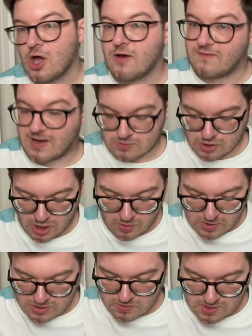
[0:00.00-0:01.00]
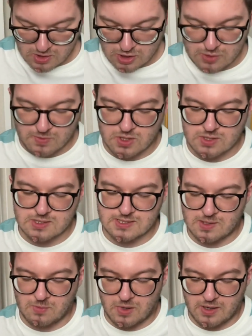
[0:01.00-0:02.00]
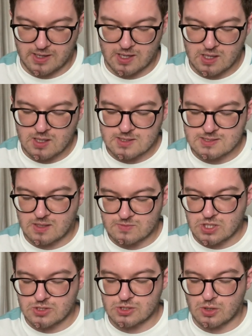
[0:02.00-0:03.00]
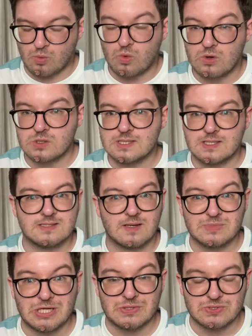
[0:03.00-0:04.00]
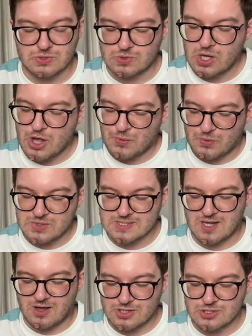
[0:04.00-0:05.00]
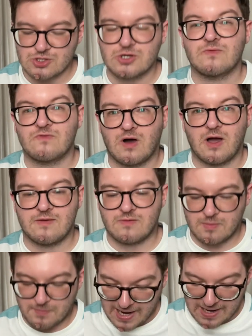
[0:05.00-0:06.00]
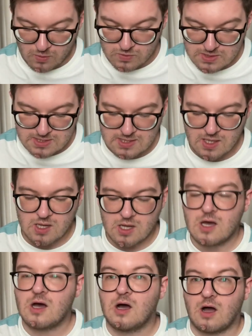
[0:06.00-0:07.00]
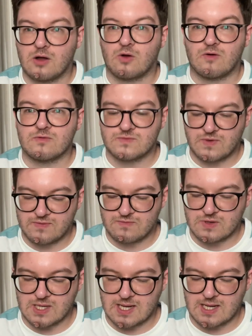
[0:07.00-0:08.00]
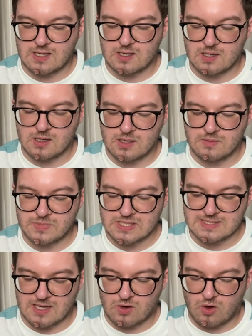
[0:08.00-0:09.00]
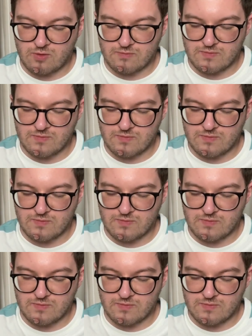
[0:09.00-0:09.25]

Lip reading: voucher, which was good because my subtotal was £105. I got 15% off